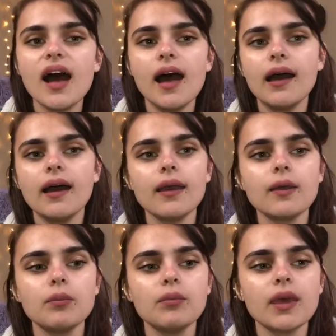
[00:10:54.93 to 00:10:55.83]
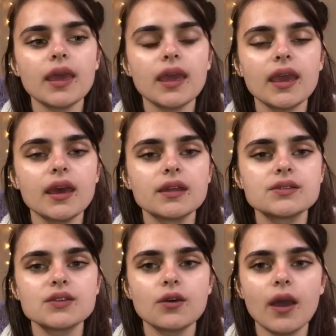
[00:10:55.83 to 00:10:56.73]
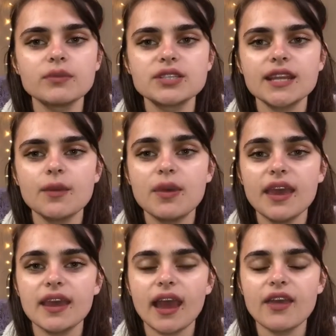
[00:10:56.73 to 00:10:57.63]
And so I'm just gonna pick,